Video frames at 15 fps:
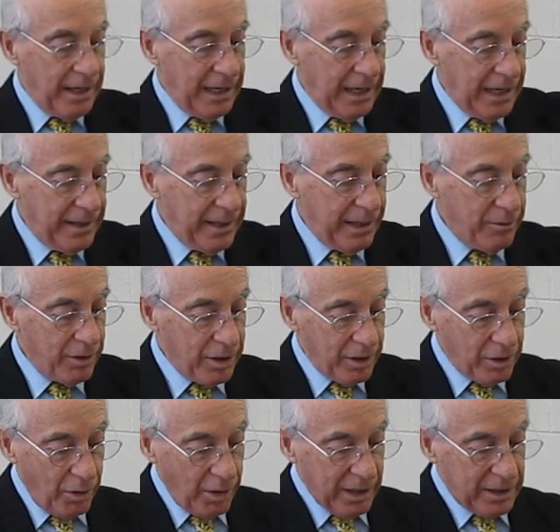And then we're
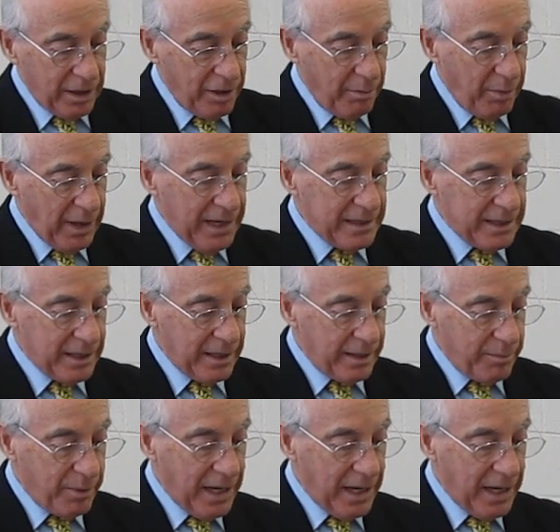going to go into the present,